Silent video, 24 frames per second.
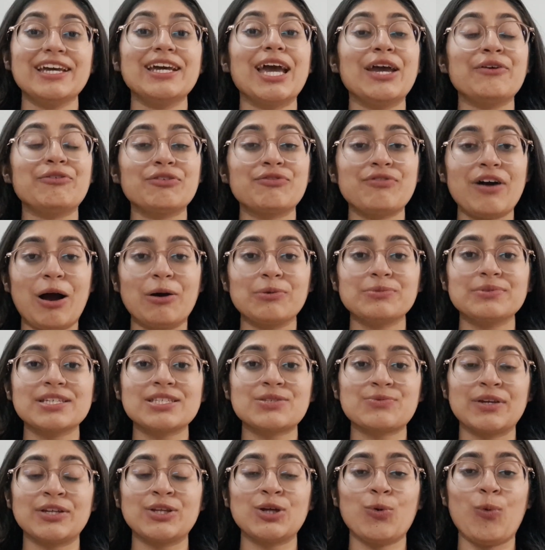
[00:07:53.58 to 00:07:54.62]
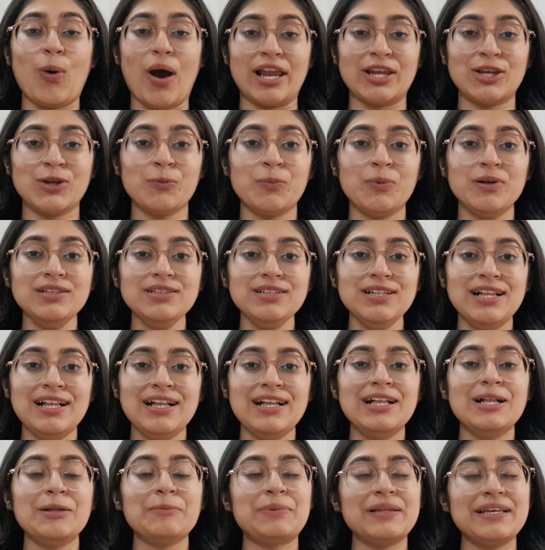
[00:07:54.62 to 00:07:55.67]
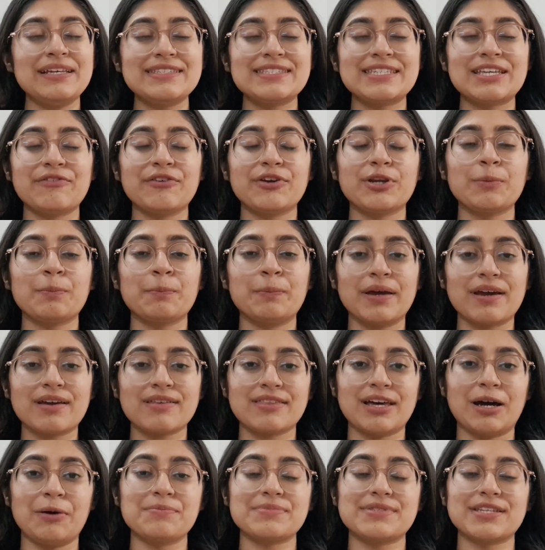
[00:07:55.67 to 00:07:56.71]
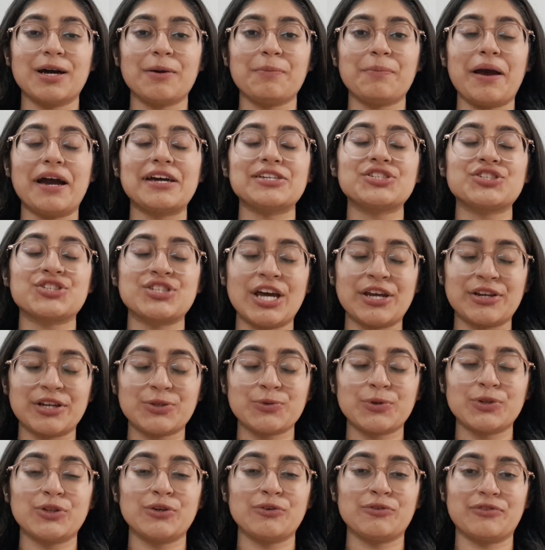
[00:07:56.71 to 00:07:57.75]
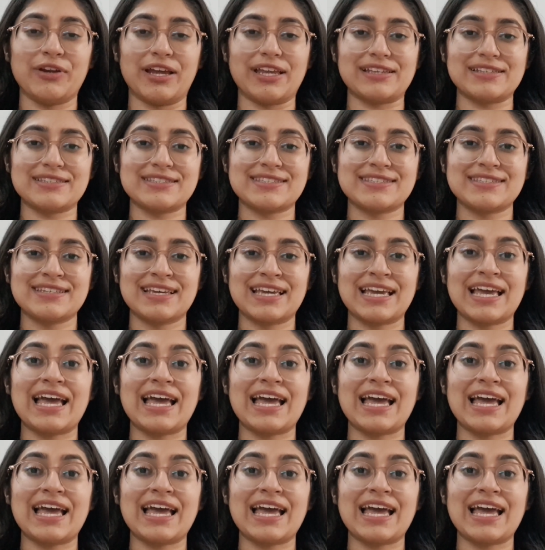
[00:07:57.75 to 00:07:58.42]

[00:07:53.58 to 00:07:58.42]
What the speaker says: If you found this video valuable, please give it a big thumbs up and share it with your friends.